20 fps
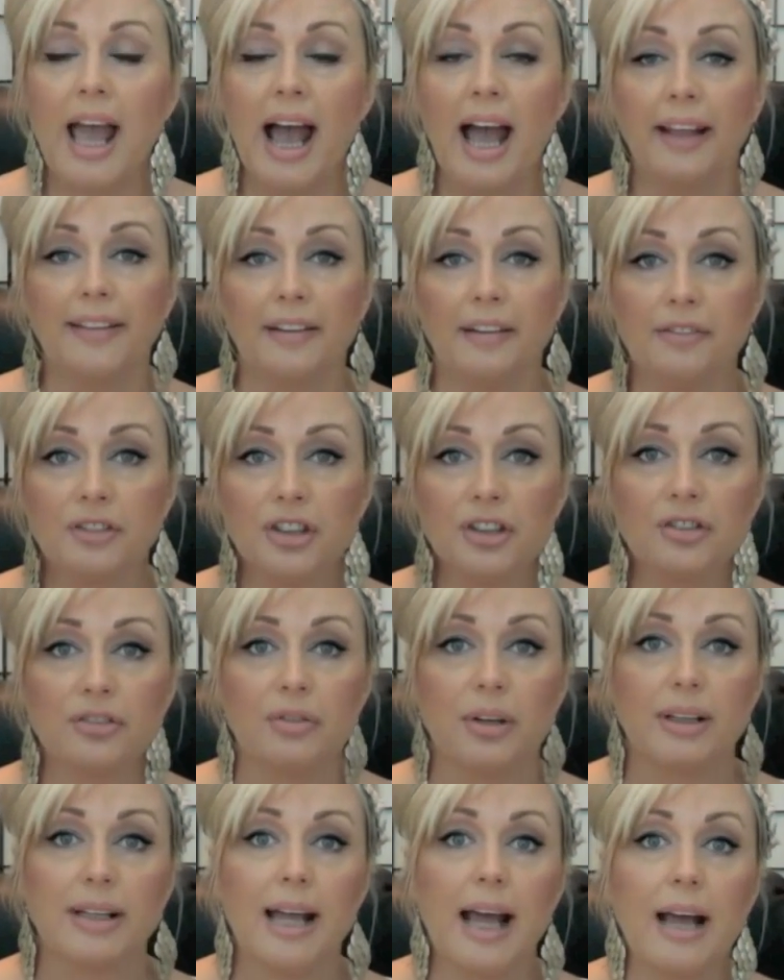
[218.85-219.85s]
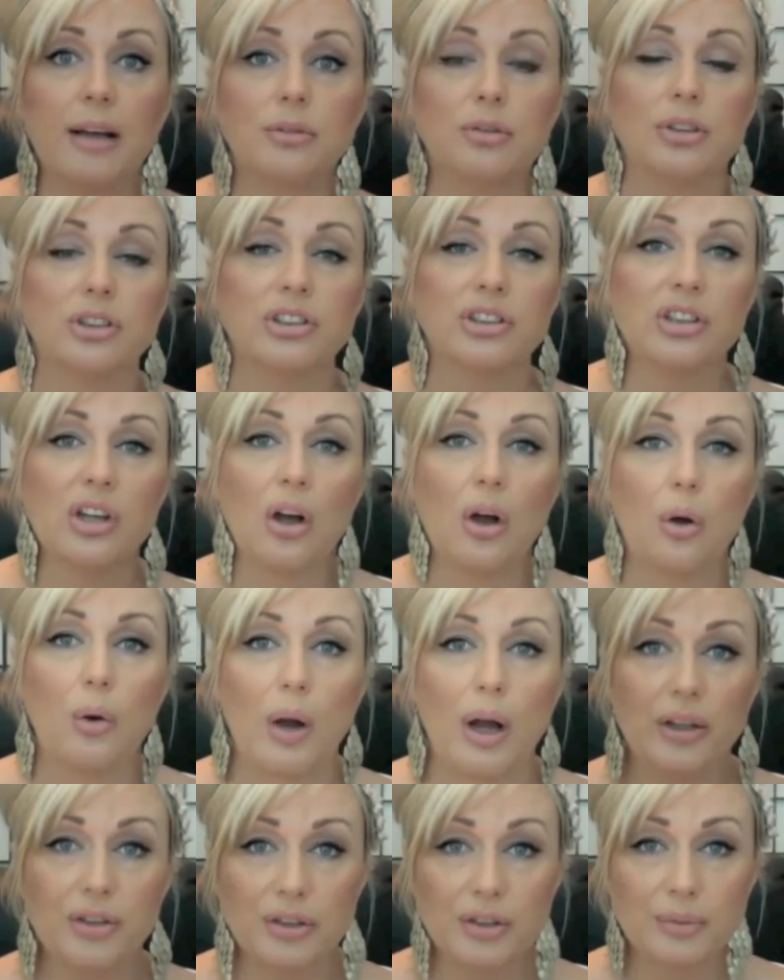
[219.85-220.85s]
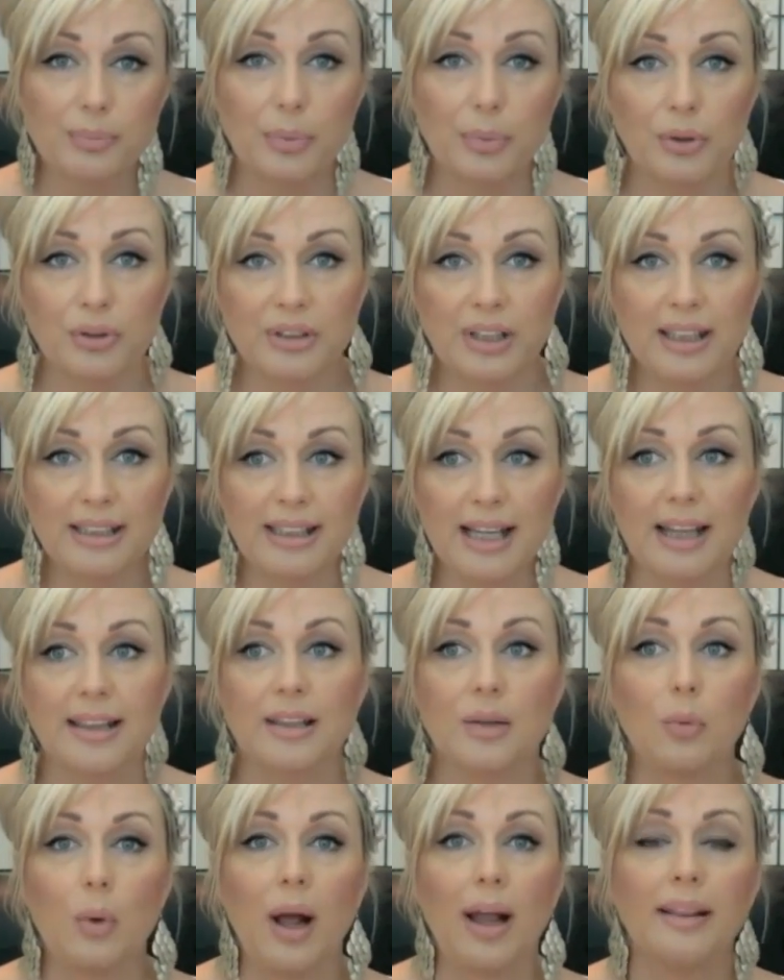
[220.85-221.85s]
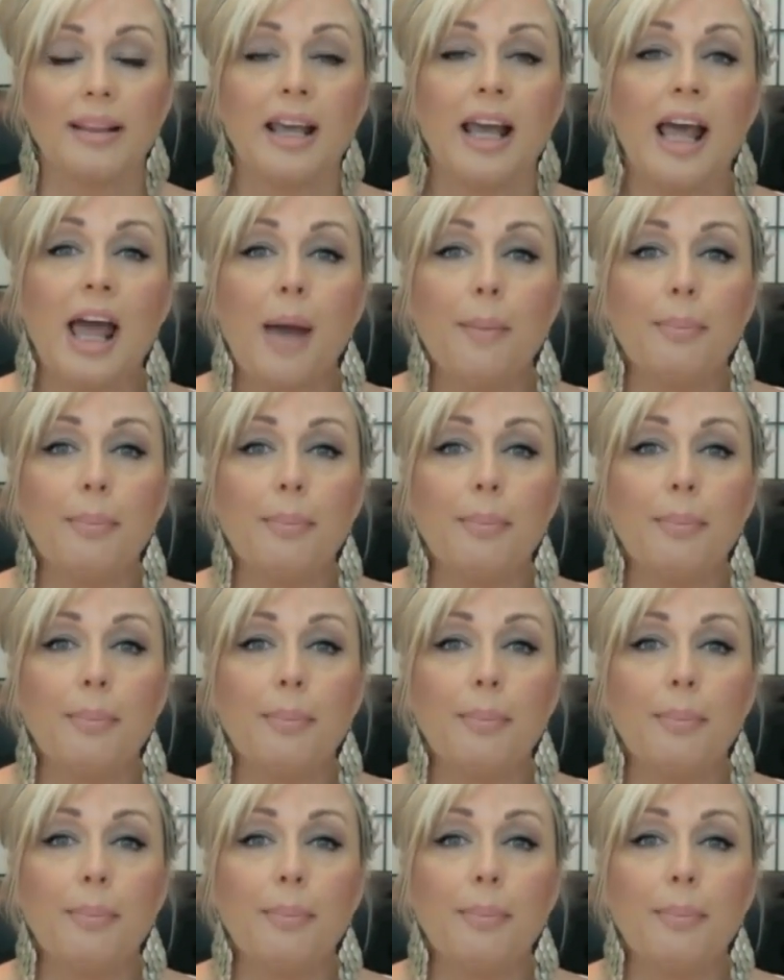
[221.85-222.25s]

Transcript: and I've just run out, so I just bought another one.